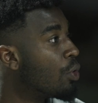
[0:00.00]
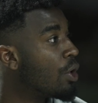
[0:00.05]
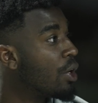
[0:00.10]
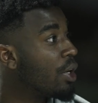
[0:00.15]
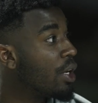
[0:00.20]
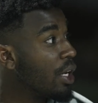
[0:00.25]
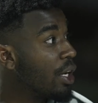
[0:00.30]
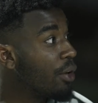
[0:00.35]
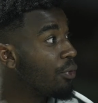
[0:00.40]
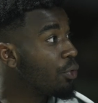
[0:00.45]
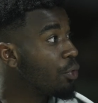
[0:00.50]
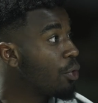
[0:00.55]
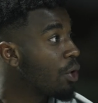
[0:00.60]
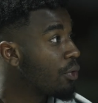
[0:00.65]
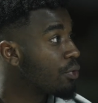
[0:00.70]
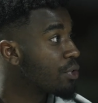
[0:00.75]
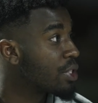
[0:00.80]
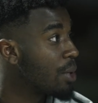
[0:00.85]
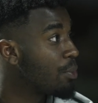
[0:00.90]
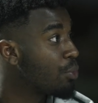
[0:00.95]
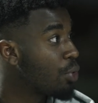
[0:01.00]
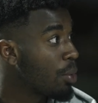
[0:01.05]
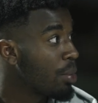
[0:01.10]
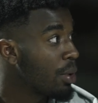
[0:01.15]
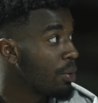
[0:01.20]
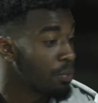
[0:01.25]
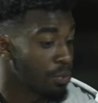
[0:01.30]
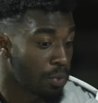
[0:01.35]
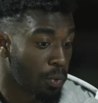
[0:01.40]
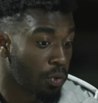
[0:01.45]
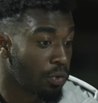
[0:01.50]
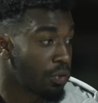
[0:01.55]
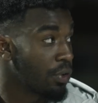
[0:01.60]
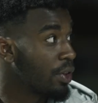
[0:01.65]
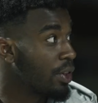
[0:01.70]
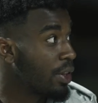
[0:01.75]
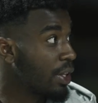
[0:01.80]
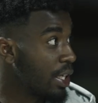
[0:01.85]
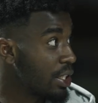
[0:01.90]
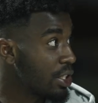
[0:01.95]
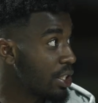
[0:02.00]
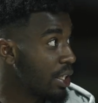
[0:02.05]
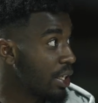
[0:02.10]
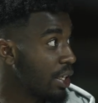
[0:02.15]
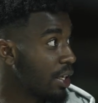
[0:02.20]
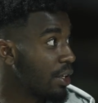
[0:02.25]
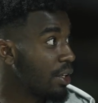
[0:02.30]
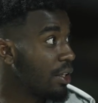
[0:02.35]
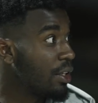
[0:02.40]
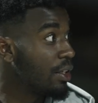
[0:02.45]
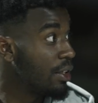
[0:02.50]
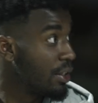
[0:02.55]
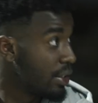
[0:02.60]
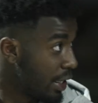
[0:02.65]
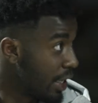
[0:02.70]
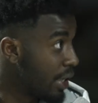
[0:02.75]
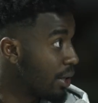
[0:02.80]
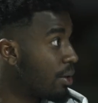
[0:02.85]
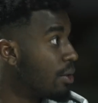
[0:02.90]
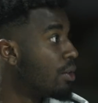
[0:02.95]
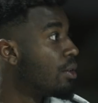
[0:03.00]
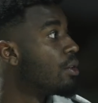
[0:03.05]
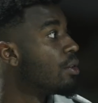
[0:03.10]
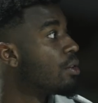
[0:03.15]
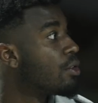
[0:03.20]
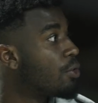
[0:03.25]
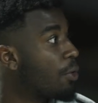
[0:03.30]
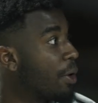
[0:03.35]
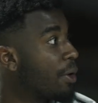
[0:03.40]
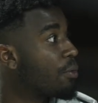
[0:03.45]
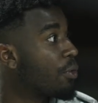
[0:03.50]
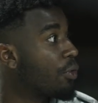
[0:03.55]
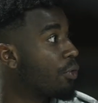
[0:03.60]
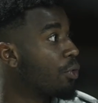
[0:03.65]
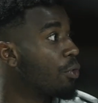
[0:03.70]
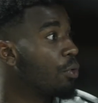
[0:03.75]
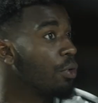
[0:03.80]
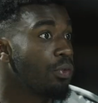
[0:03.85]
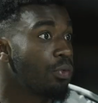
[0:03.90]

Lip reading: Mm. If you have some problem with the technical, they train with you.